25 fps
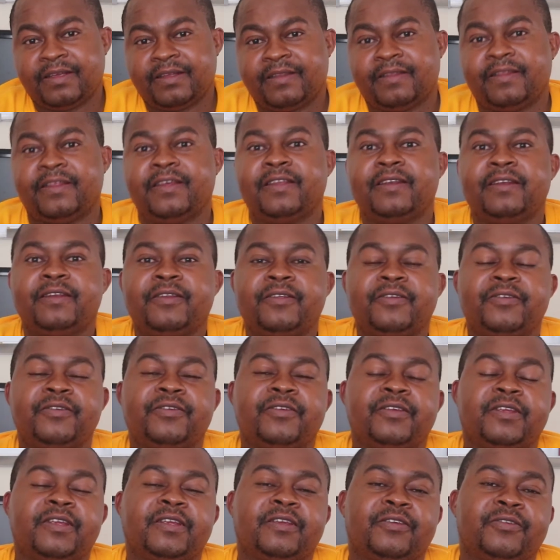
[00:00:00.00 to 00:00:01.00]
then
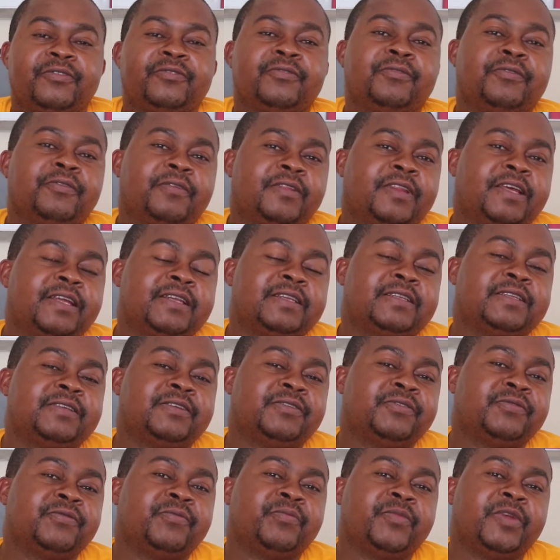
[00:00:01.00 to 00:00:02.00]
you know that
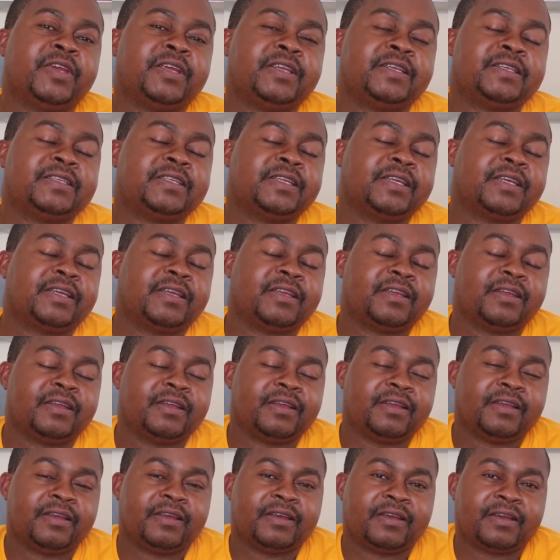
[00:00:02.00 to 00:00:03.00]
you may take
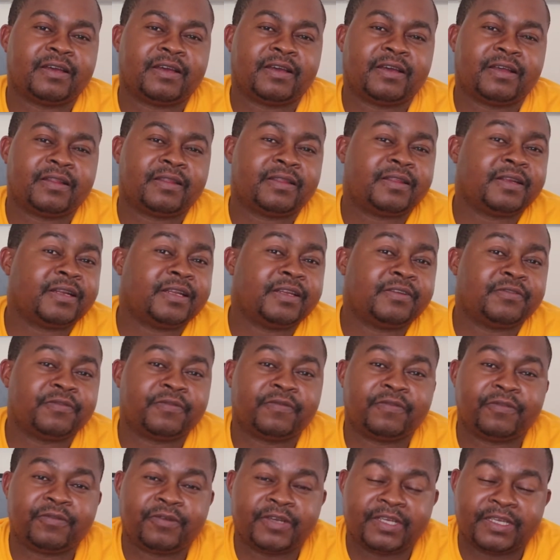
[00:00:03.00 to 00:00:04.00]
3 to
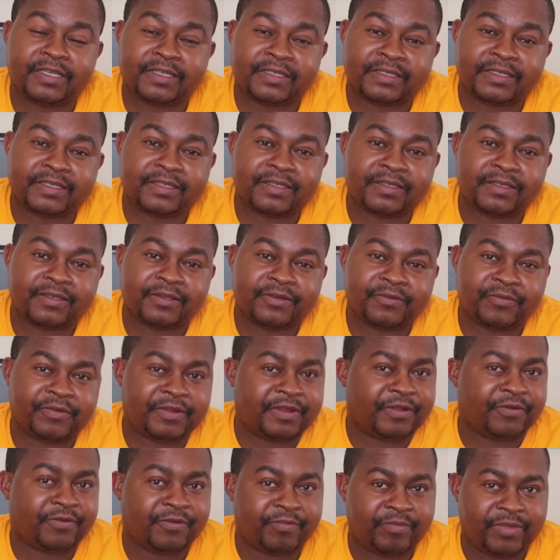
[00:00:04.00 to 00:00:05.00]
4 years
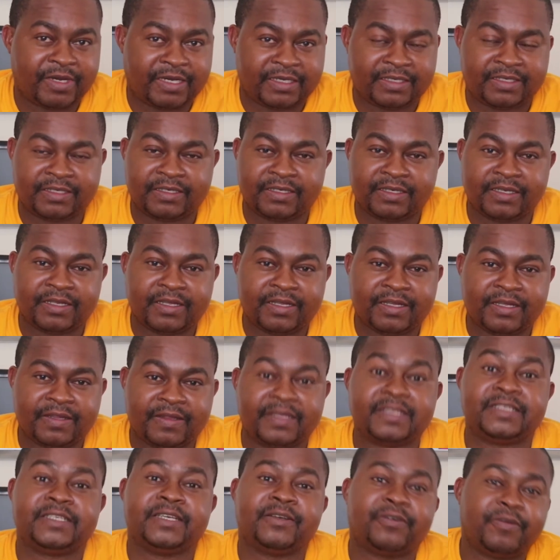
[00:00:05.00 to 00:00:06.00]
with your battery,
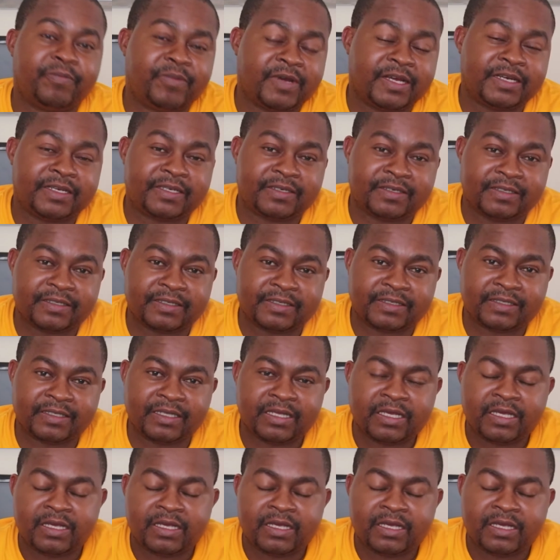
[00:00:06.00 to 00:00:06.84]
the gel batteries.